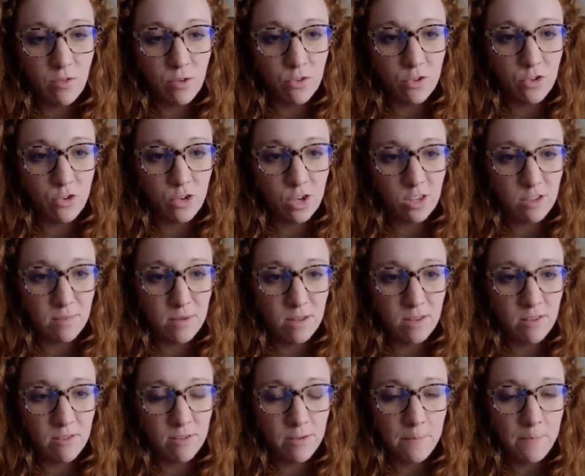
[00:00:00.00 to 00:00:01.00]
of those
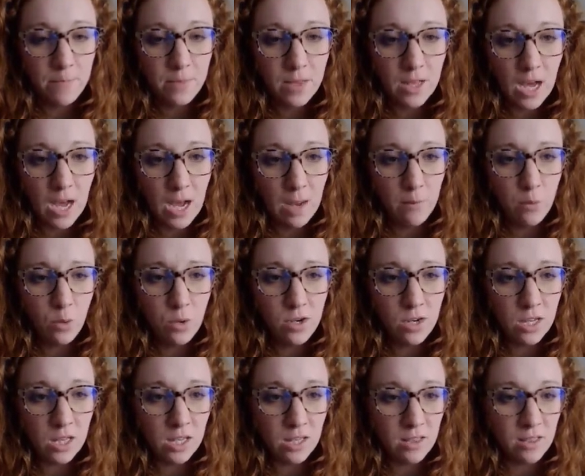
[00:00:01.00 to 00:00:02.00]
adjustments. I'm going
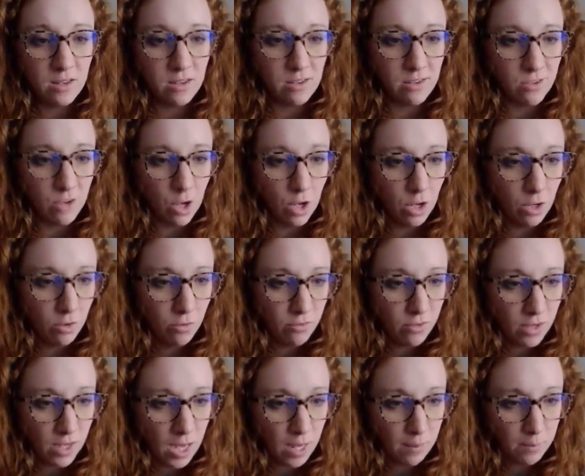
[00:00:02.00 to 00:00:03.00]
to click the dissolve
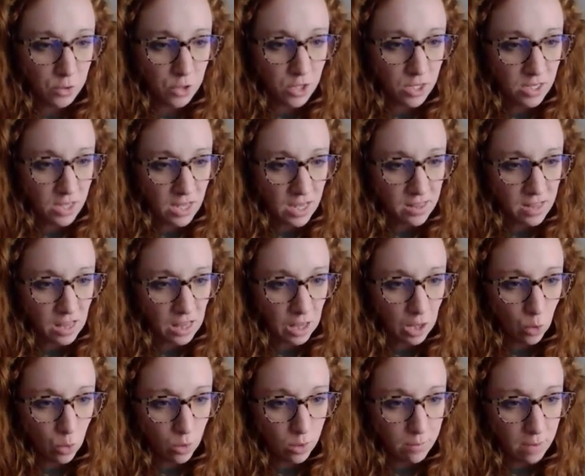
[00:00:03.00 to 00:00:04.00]
option and then
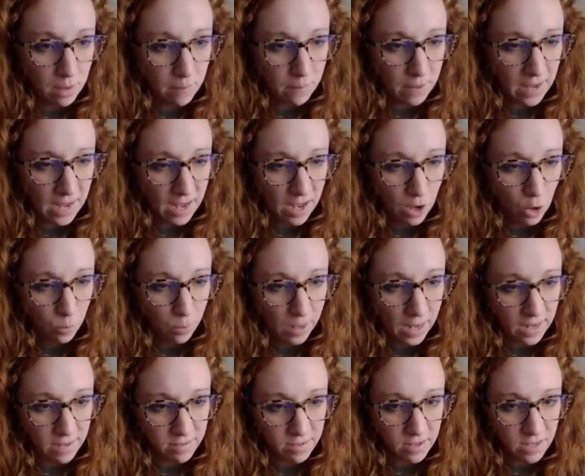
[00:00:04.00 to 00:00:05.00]
lower my
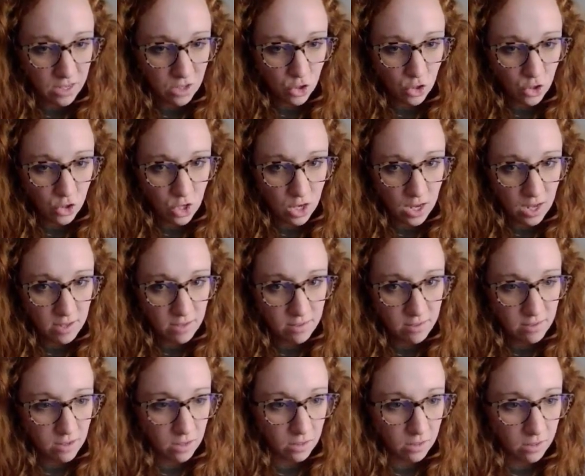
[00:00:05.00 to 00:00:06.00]
opacity
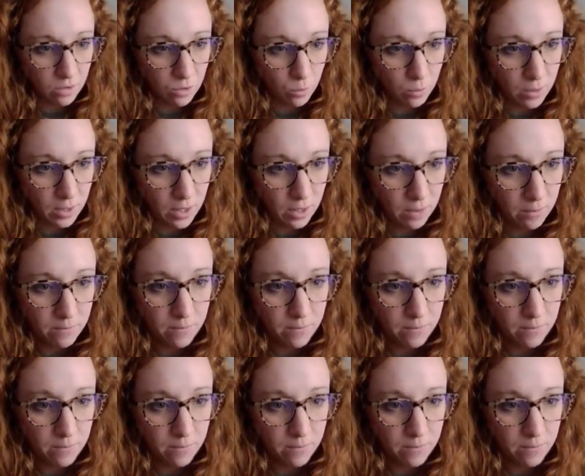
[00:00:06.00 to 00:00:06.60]
just a little bit.